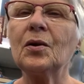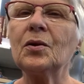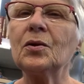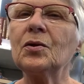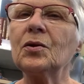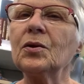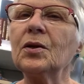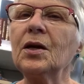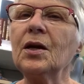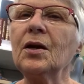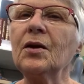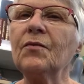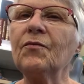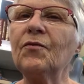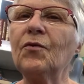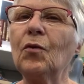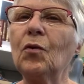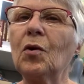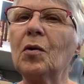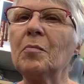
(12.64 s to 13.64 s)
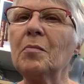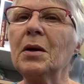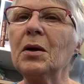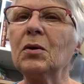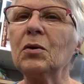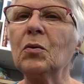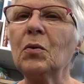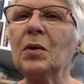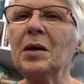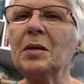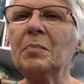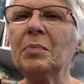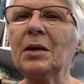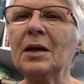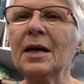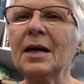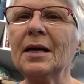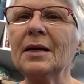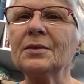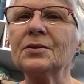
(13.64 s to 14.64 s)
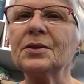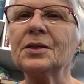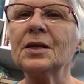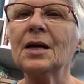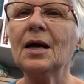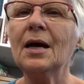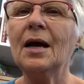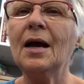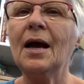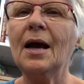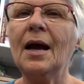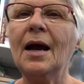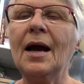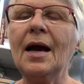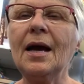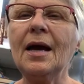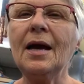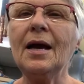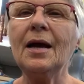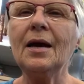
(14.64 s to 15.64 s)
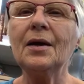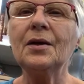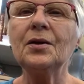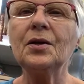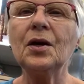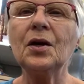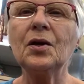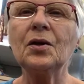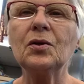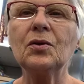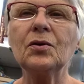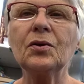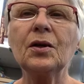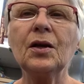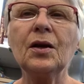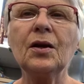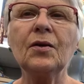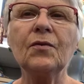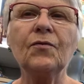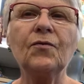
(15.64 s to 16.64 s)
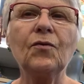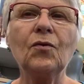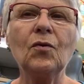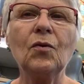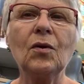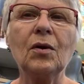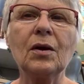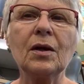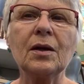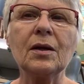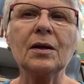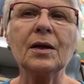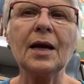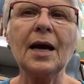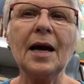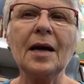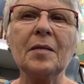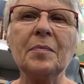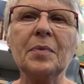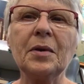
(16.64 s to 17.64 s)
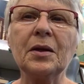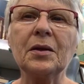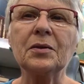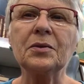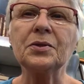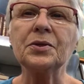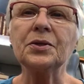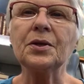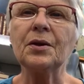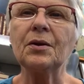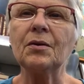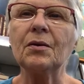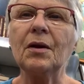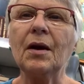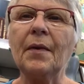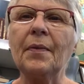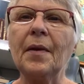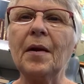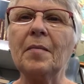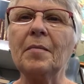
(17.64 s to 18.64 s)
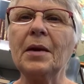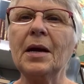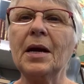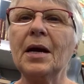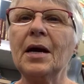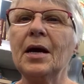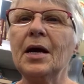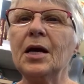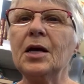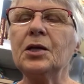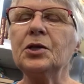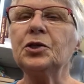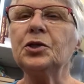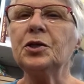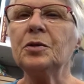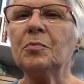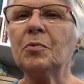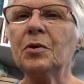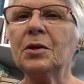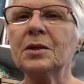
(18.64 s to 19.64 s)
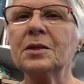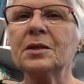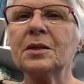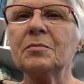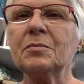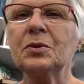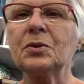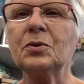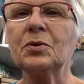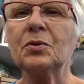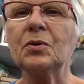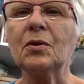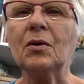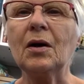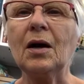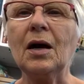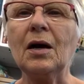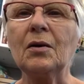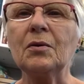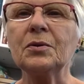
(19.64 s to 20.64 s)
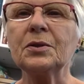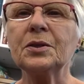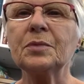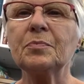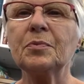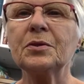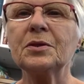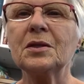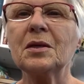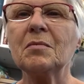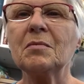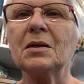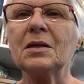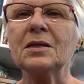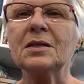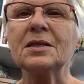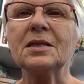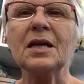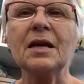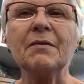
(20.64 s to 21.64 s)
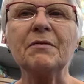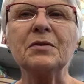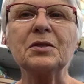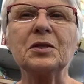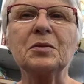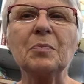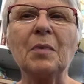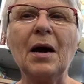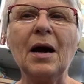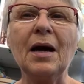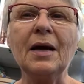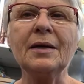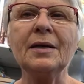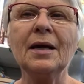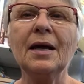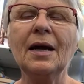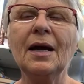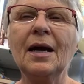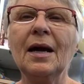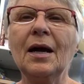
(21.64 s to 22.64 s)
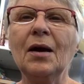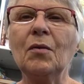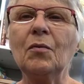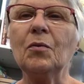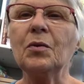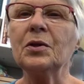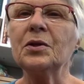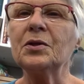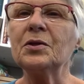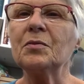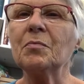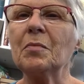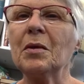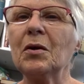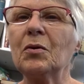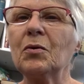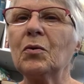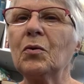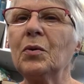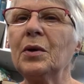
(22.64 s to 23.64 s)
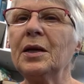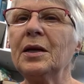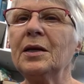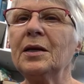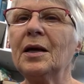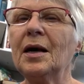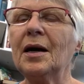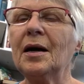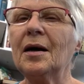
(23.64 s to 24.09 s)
looking for milkweed plants and looking for little caterpillars that are on them. And she brings them to her house, puts them in a safe spot with milkweed